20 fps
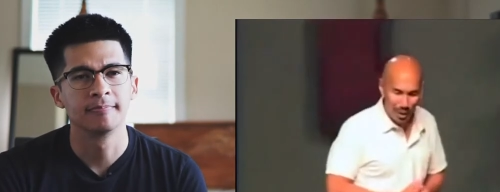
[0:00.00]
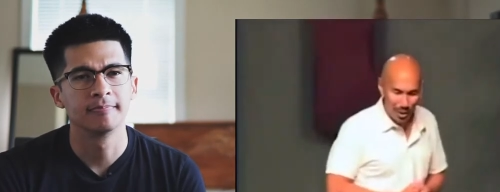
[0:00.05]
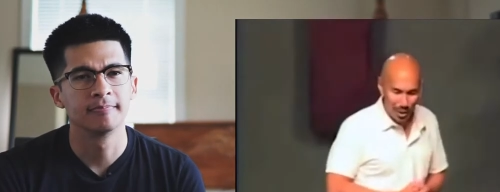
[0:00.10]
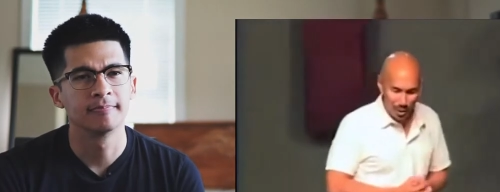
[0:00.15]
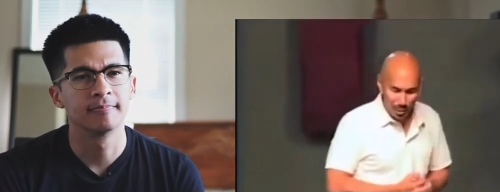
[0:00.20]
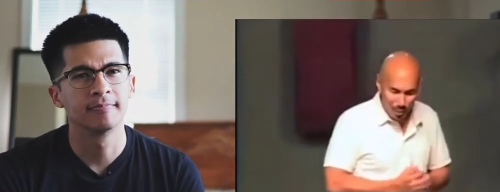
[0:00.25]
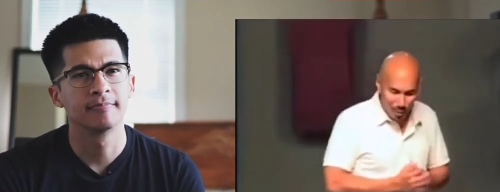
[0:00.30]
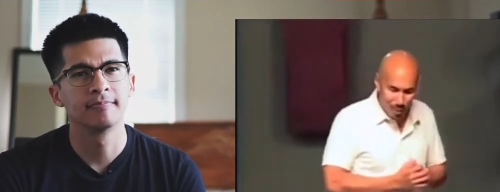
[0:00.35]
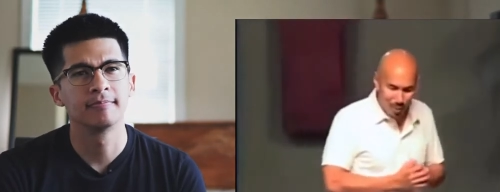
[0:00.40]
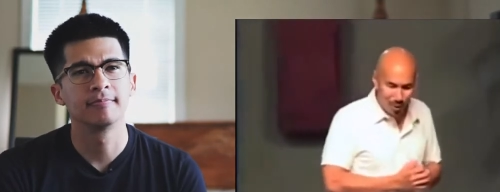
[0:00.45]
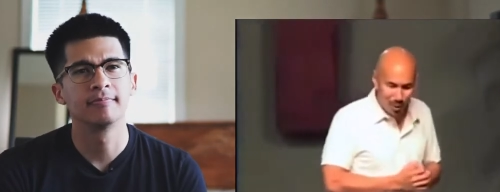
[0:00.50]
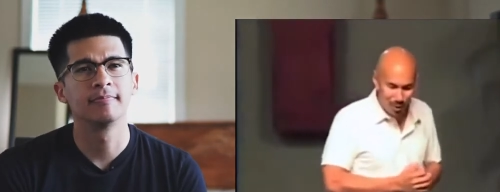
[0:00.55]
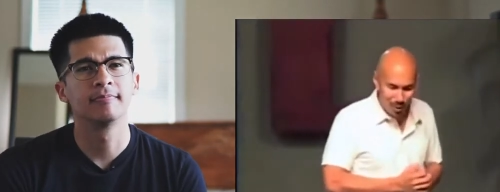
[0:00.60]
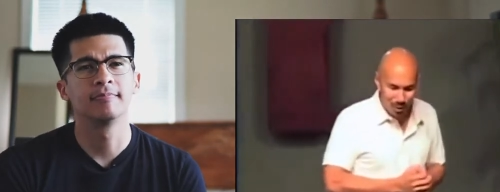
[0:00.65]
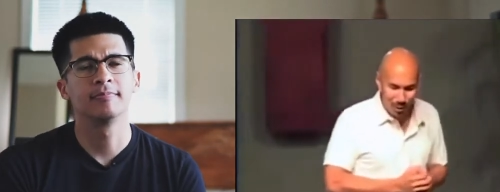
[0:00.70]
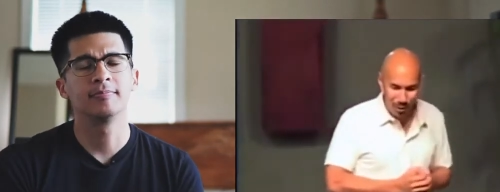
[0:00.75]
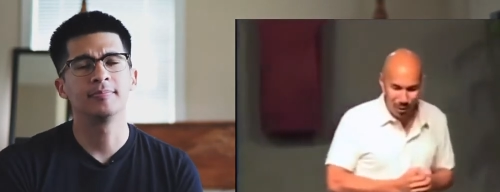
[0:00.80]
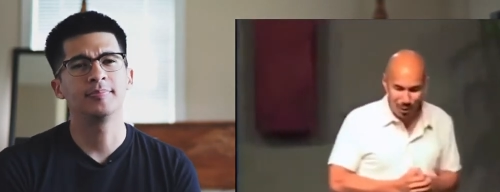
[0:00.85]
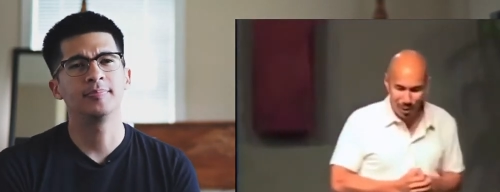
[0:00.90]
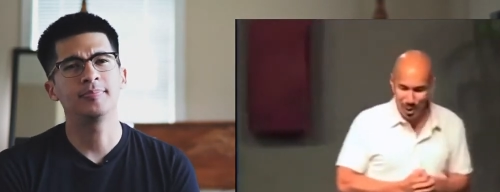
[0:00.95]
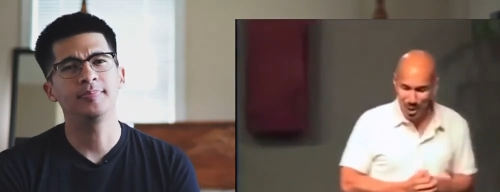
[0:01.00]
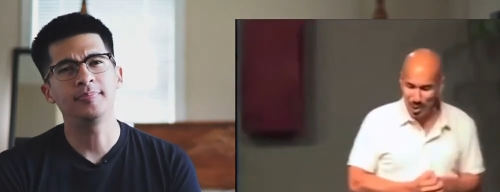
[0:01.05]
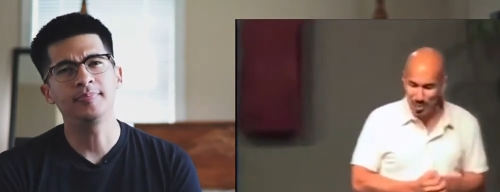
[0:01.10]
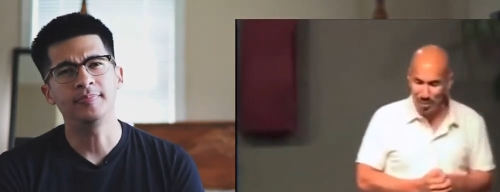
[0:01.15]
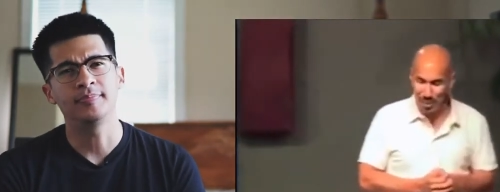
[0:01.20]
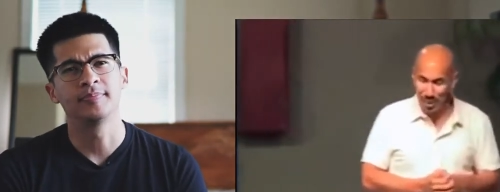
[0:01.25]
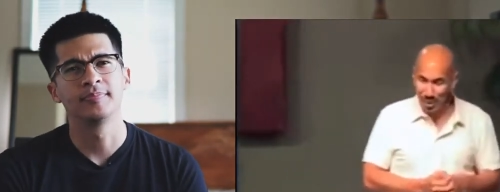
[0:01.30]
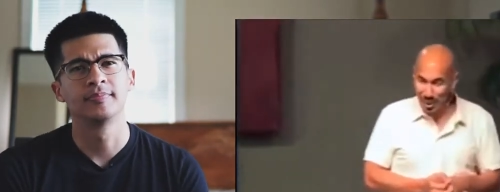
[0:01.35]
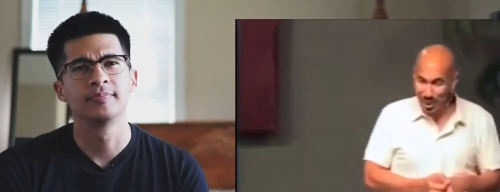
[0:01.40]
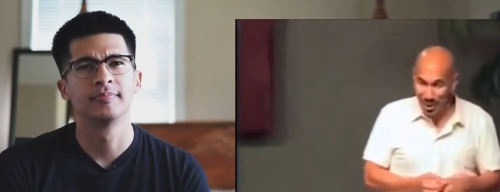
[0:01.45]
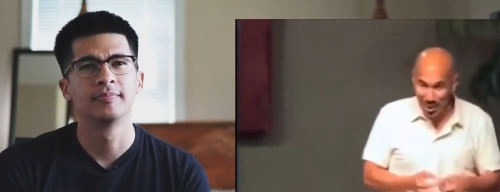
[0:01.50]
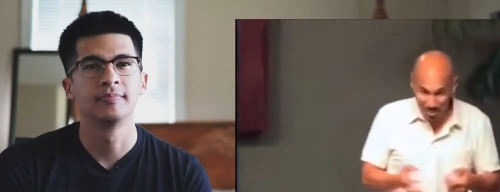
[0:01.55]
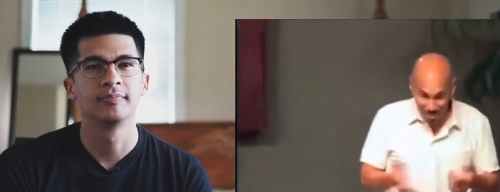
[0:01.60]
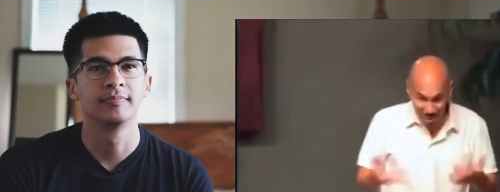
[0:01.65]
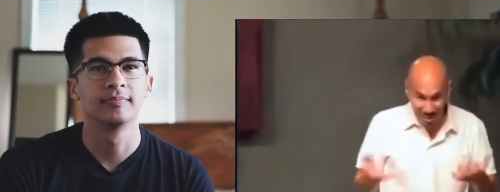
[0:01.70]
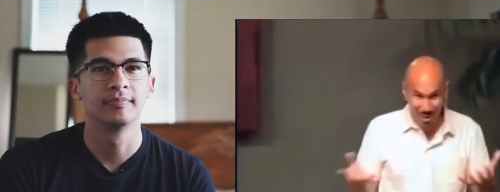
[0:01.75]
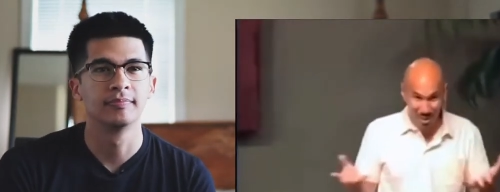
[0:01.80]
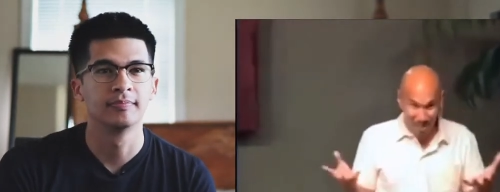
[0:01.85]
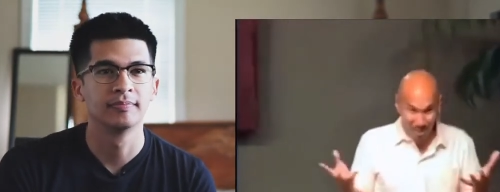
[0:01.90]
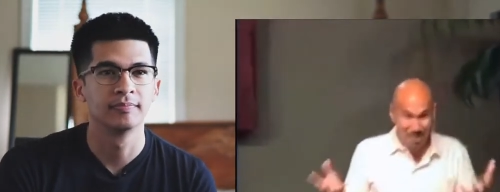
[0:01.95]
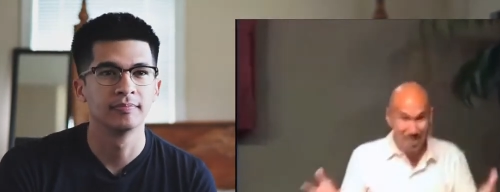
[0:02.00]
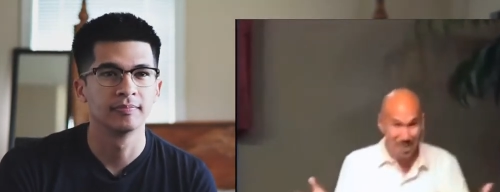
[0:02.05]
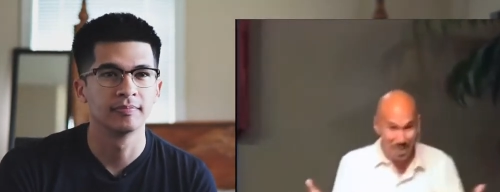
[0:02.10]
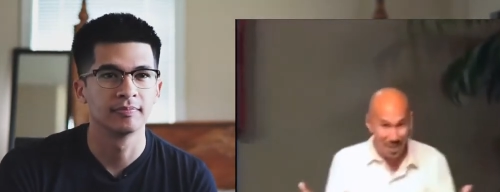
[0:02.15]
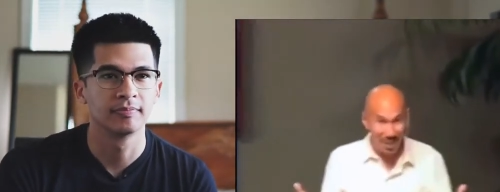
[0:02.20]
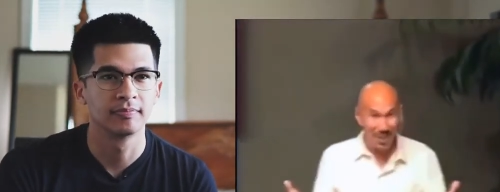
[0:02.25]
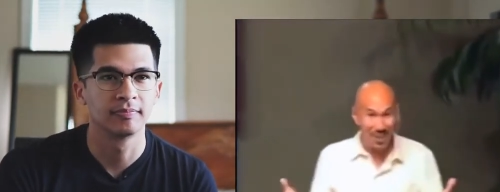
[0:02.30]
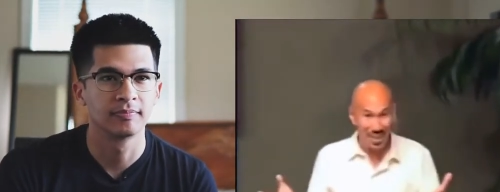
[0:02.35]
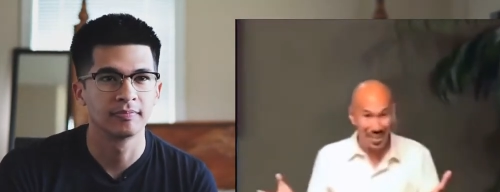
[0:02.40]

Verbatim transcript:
Speaker 1: and I spoke on the Holy Spirit, and it's been so good.